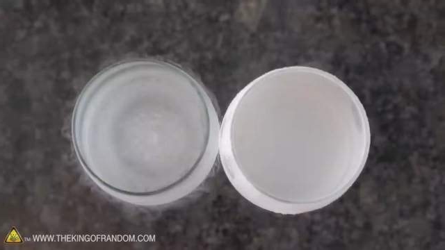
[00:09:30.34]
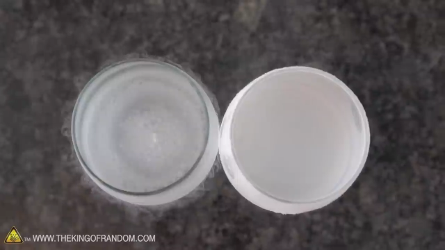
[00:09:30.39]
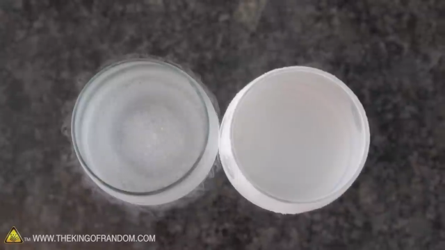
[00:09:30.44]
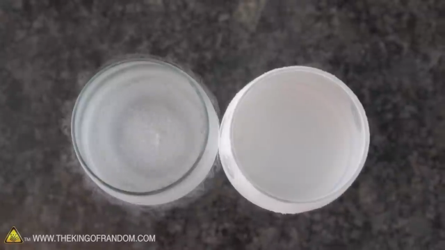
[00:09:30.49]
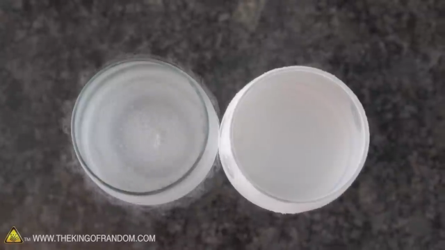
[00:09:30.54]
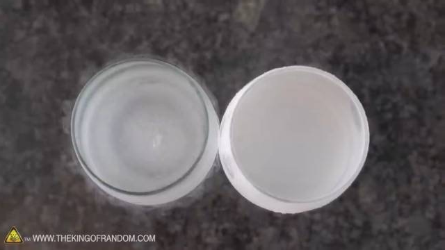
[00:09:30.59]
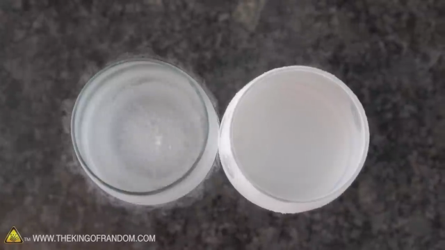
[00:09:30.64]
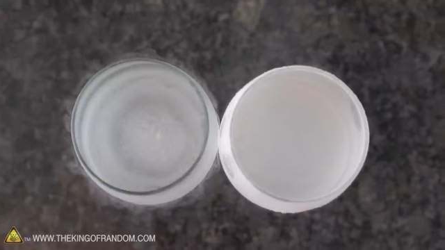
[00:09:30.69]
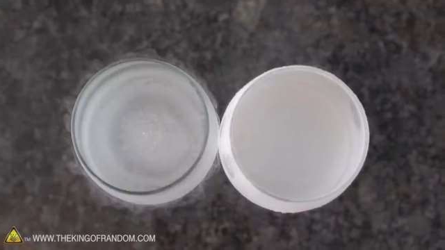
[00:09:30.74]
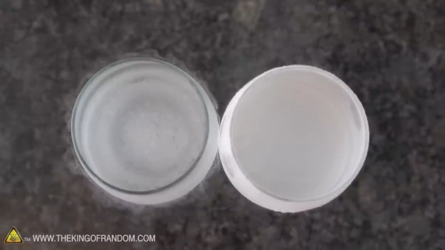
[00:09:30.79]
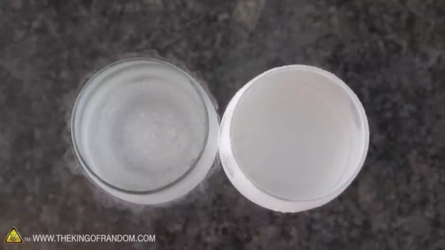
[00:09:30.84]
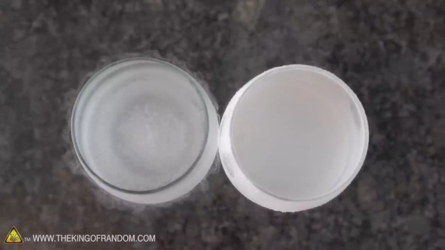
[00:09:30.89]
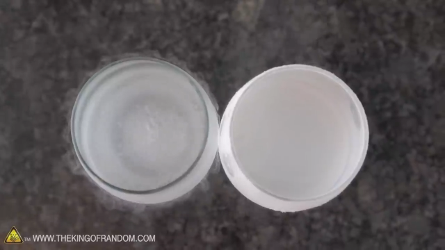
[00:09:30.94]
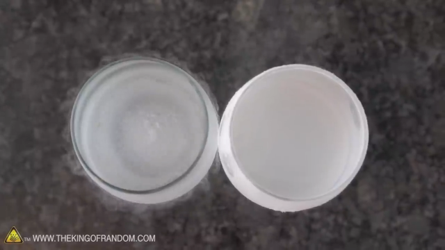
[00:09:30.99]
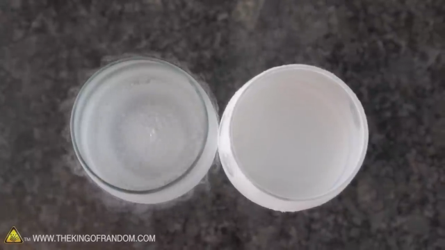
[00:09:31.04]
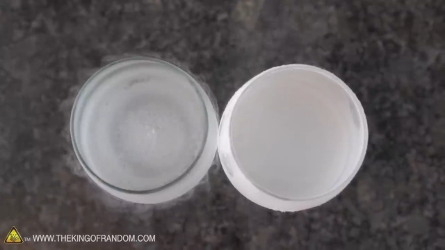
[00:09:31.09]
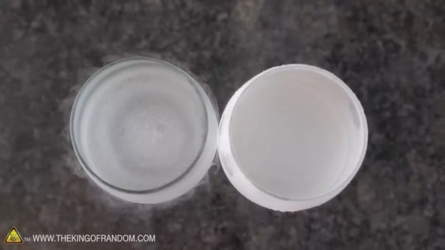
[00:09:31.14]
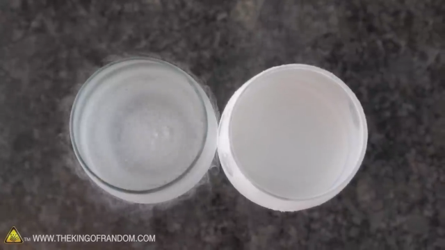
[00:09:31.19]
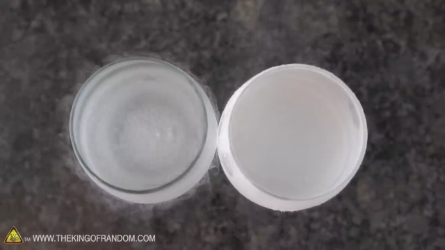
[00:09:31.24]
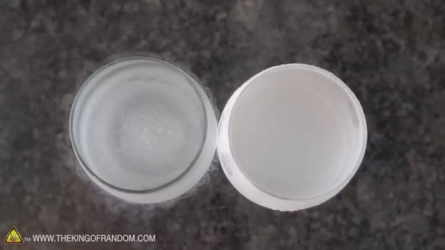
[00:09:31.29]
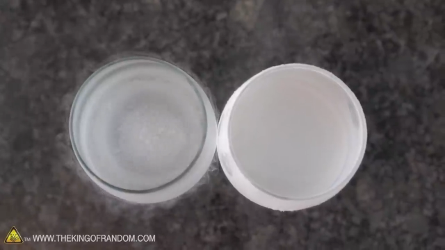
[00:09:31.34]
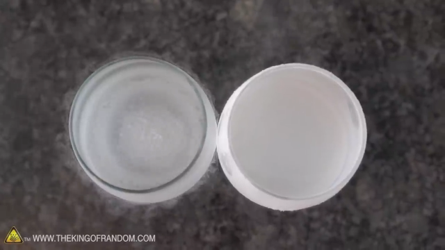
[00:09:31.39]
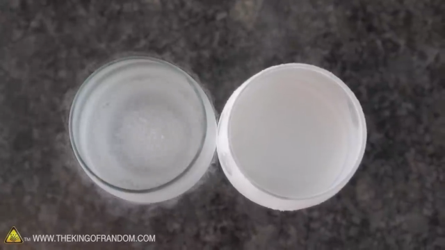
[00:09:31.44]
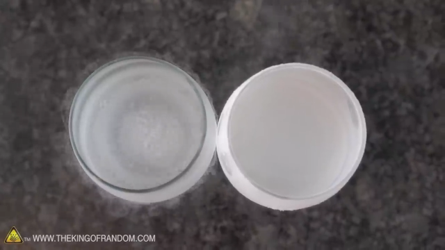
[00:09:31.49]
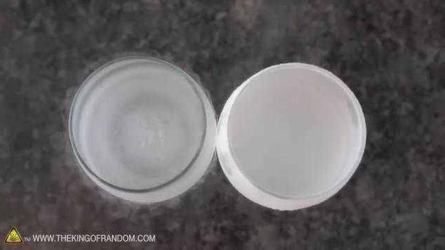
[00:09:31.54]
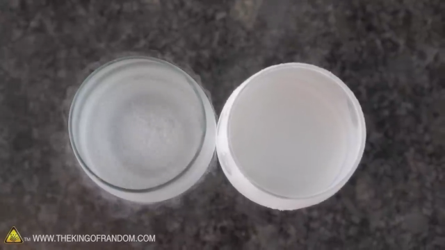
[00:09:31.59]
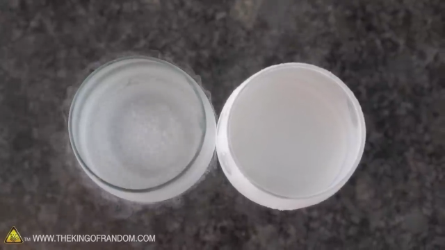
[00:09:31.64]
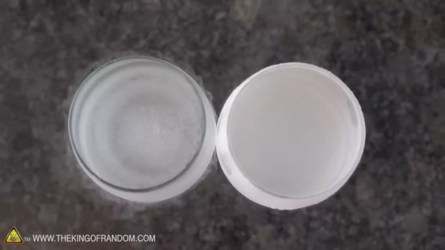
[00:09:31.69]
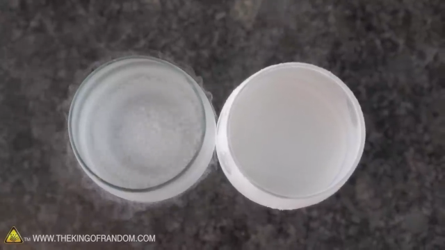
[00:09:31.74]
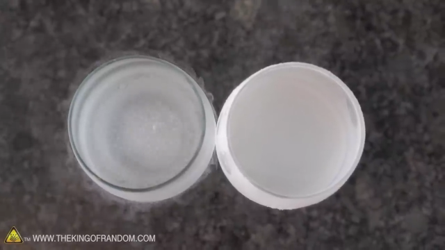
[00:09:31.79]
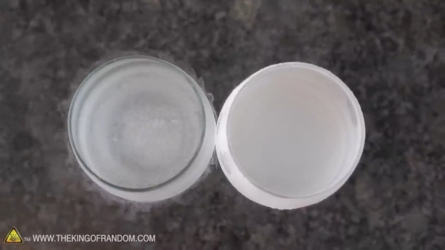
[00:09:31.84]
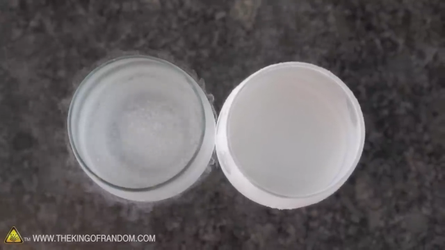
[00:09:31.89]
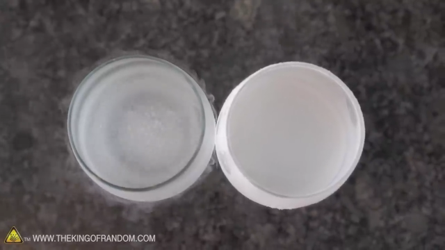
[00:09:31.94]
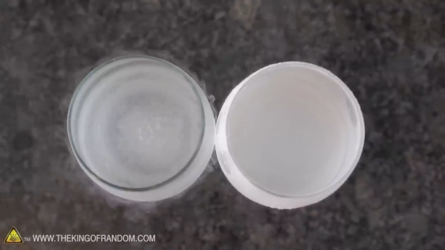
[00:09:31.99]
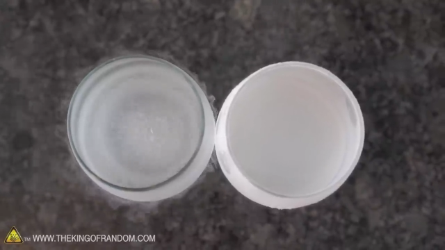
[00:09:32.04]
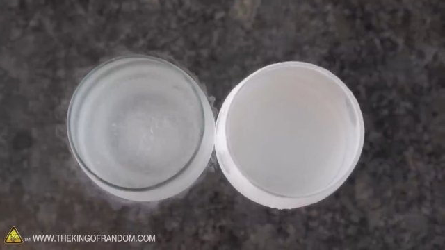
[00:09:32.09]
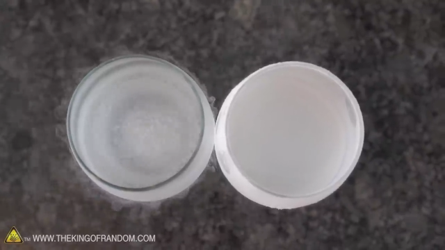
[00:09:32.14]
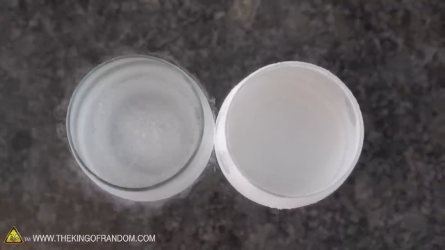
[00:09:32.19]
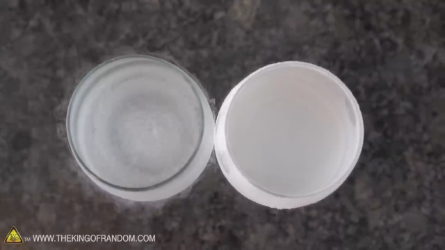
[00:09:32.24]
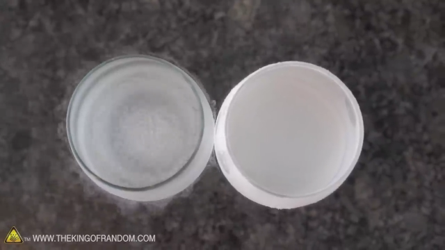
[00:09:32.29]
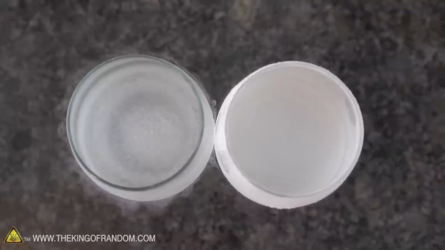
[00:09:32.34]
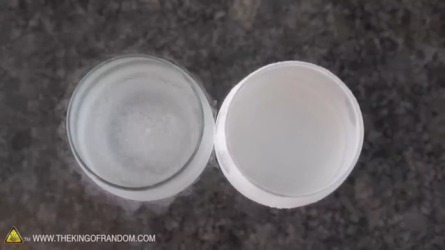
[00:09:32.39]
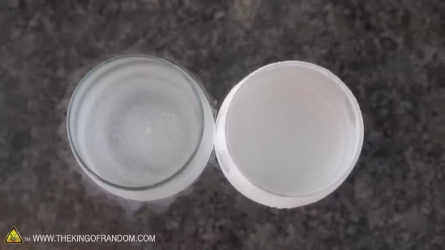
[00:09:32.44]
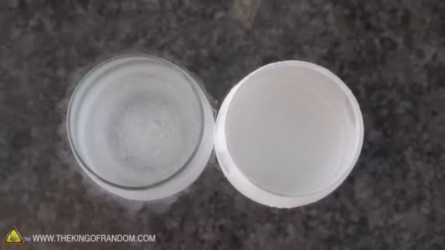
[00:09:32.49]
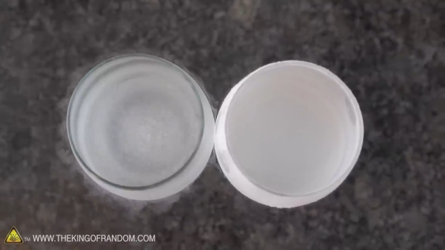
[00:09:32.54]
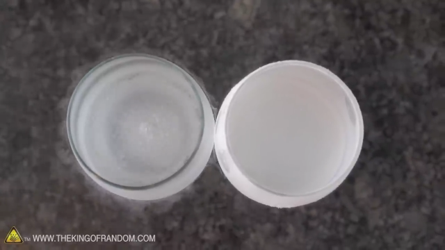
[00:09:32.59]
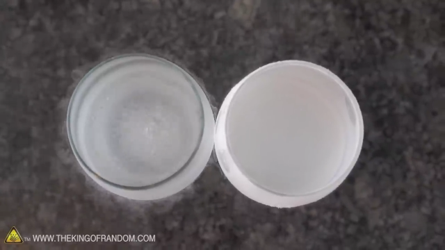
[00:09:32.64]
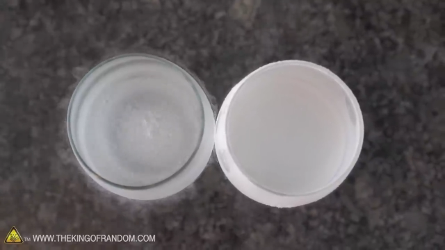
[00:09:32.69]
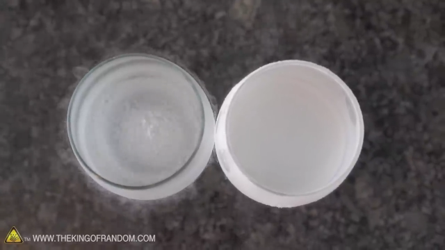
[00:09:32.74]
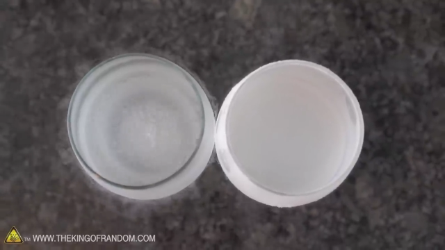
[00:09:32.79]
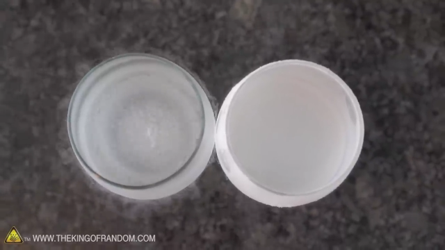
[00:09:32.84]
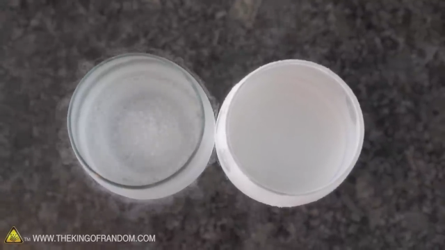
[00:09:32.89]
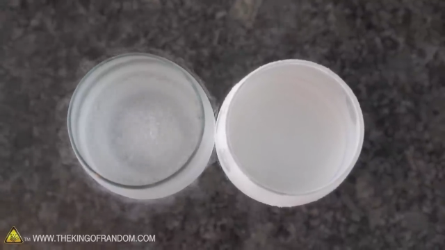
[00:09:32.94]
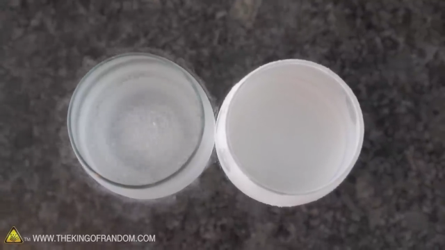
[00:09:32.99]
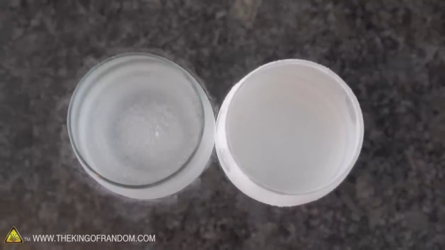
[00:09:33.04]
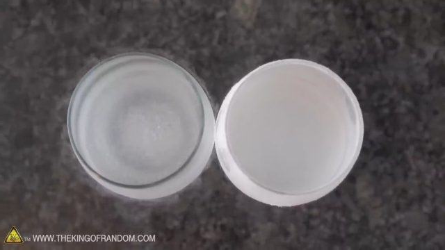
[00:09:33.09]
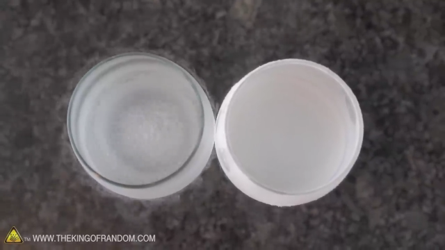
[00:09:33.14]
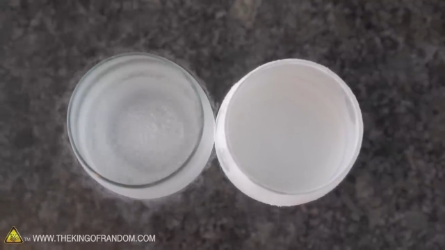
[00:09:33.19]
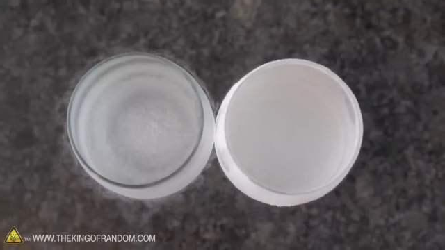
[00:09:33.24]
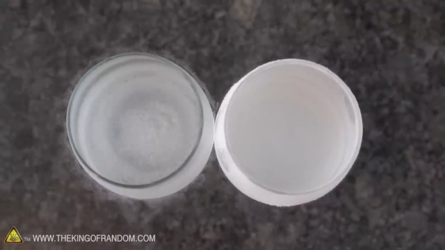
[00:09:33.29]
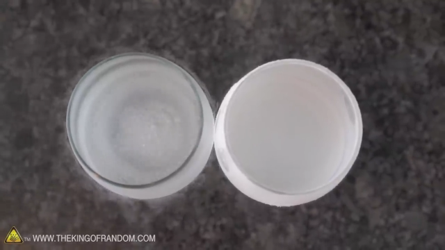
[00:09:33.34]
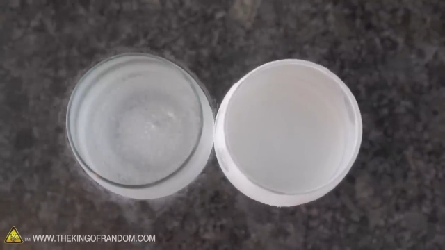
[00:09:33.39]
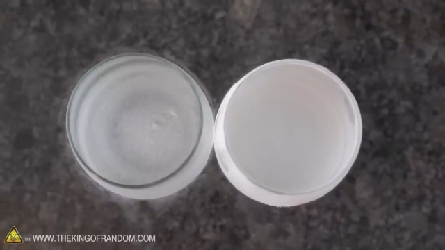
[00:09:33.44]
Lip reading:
No face is visible, so there are no lips to read.